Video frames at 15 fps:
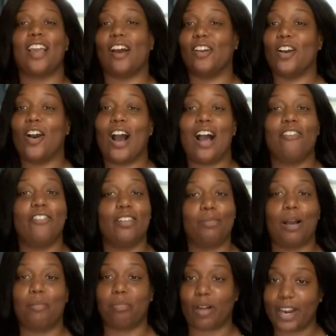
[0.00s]
Y'all know how I feel
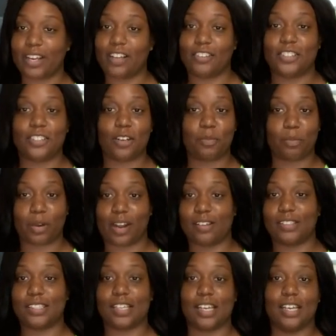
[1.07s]
about bright colors on
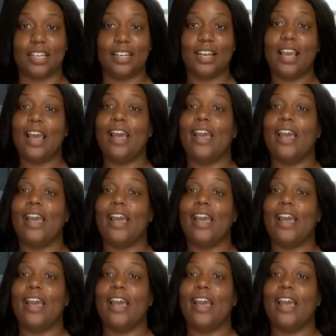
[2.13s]
brown skin.